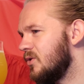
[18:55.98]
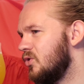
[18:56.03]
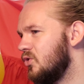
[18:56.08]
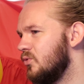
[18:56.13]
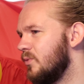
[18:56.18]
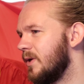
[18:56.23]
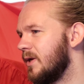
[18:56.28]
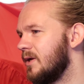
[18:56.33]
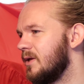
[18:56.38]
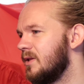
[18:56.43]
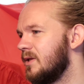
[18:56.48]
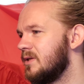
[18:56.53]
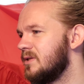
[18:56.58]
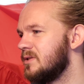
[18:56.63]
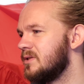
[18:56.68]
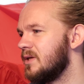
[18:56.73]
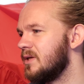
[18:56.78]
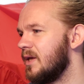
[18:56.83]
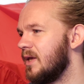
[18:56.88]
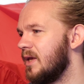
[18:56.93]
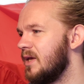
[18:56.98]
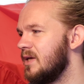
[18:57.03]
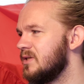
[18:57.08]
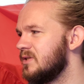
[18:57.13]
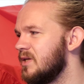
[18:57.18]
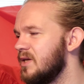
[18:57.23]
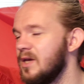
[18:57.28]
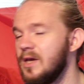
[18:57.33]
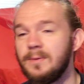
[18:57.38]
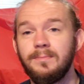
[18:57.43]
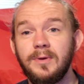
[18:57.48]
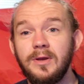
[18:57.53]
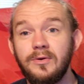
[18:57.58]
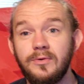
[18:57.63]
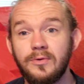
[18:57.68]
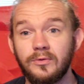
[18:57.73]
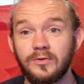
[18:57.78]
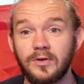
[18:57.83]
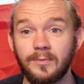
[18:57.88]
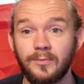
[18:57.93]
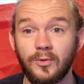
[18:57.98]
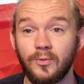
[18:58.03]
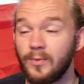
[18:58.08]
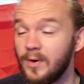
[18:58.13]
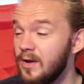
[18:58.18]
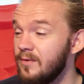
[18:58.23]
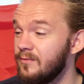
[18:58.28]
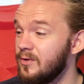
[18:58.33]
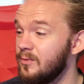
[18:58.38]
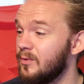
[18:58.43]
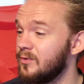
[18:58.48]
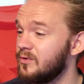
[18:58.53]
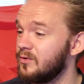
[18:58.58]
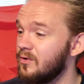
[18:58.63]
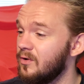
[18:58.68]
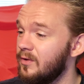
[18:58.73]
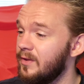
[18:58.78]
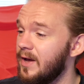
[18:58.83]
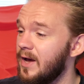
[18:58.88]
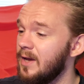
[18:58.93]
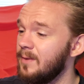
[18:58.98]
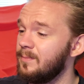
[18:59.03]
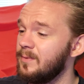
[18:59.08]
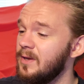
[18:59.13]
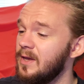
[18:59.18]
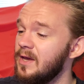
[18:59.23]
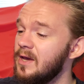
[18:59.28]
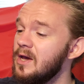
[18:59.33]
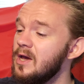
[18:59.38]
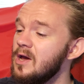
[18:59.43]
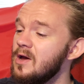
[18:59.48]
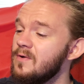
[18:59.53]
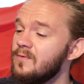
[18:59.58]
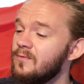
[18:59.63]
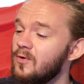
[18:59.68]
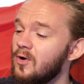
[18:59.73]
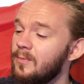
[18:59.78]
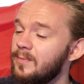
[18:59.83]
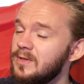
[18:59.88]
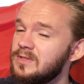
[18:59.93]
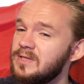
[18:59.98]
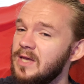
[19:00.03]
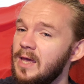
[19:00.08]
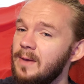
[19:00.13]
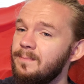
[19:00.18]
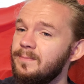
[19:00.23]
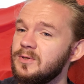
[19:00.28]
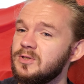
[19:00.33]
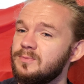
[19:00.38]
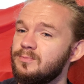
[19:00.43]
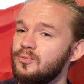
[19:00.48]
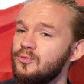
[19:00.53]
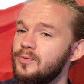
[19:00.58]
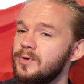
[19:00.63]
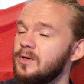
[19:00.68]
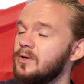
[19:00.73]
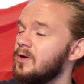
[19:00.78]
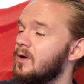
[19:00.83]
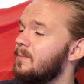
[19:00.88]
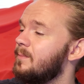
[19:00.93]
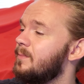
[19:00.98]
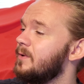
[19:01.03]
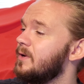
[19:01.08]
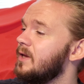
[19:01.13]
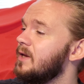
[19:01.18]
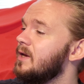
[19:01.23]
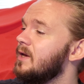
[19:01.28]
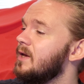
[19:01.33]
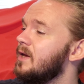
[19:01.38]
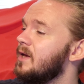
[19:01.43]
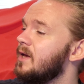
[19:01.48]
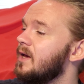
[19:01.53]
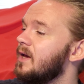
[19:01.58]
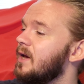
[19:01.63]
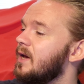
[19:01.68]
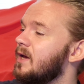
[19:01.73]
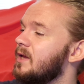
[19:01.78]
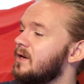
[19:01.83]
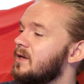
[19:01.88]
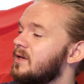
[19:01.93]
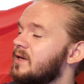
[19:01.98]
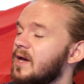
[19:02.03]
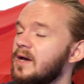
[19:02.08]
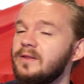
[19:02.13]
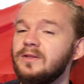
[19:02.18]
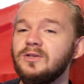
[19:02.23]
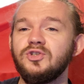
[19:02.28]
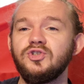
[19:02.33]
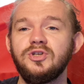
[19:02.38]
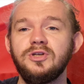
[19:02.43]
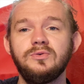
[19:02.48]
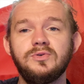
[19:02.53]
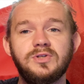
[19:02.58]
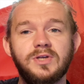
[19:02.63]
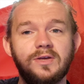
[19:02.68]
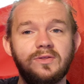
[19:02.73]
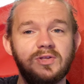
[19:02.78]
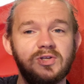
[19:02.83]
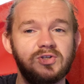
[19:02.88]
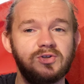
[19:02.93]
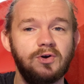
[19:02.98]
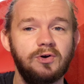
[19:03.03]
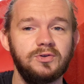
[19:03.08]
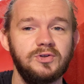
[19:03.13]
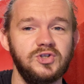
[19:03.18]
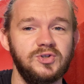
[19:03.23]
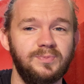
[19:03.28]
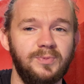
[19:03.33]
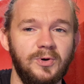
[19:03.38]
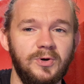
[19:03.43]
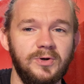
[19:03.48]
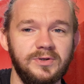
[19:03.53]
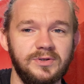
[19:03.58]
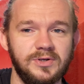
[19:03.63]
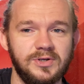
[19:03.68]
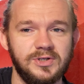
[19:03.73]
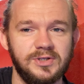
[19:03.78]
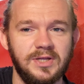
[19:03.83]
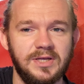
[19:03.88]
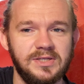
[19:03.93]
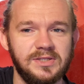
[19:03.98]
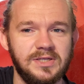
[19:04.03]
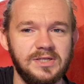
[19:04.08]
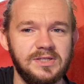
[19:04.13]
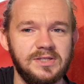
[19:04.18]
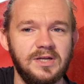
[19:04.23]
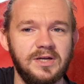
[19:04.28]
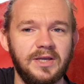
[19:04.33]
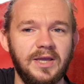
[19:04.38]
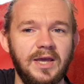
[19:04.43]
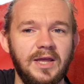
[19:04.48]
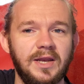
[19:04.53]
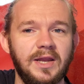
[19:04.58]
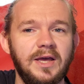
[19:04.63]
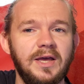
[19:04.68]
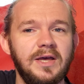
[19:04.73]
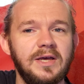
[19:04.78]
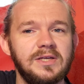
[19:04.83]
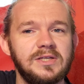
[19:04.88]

New England, hazy imperial double, whatever you want to call it, IPA from Tempest Brewing Company in Galashiels in the Scottish Borders. Let's get stuck in.